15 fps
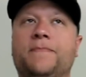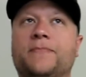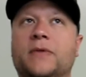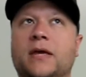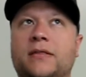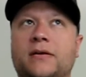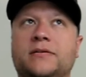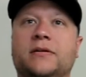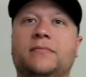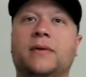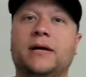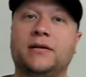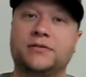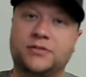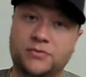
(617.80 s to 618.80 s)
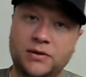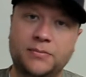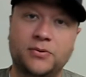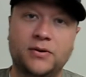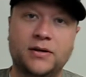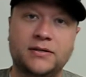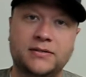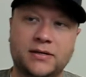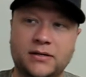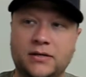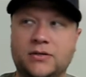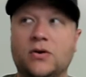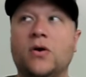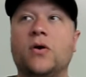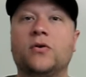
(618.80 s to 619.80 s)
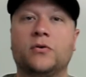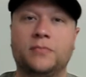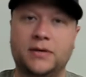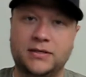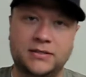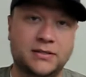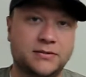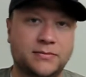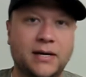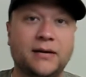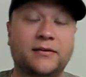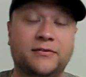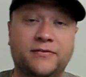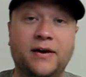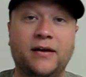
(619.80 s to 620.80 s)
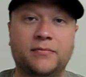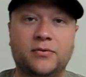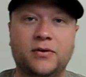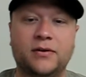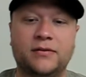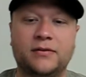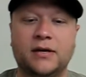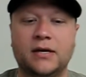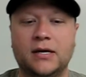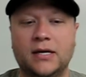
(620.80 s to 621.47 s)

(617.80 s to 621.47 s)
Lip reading: And there's a -3 points, and a total miss is -5 points.